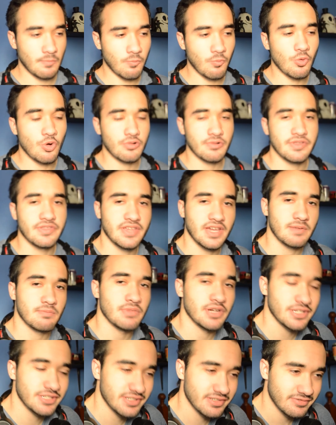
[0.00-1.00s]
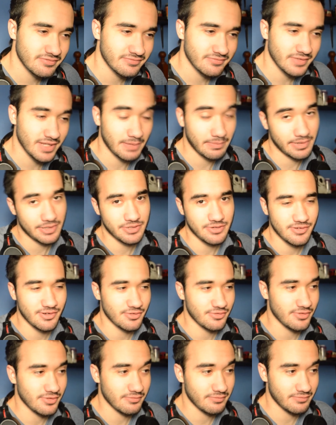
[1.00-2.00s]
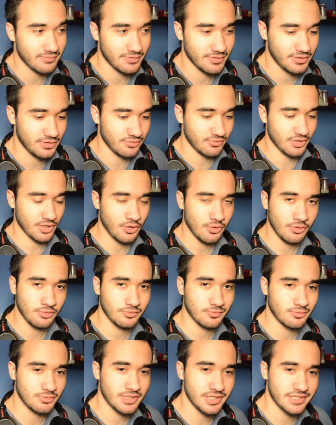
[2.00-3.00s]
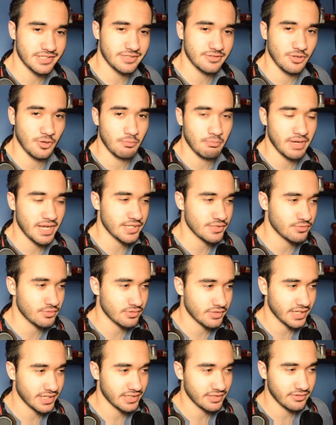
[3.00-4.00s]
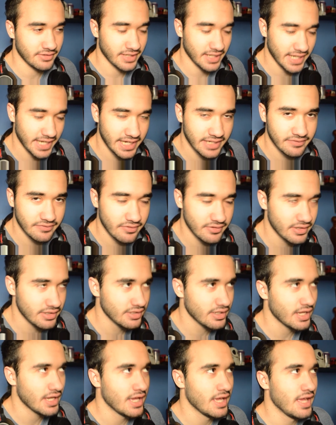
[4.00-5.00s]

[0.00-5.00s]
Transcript: worry that much about the whole Twitch password getting hacked thing.